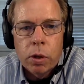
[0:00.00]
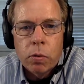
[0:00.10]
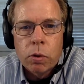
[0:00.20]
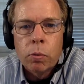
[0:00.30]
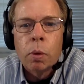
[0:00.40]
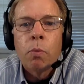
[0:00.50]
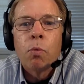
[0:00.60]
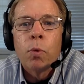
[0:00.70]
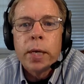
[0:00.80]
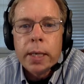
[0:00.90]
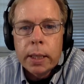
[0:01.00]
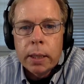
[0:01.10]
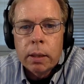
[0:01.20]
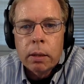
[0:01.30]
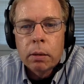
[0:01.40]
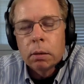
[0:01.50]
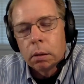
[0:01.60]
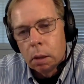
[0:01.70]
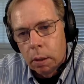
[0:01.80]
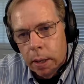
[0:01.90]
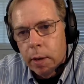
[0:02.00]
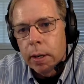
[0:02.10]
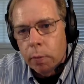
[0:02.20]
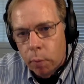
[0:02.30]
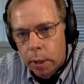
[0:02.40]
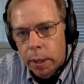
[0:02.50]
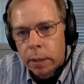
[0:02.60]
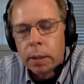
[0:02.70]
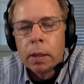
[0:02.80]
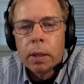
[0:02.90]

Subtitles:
those who are reading or hearing read,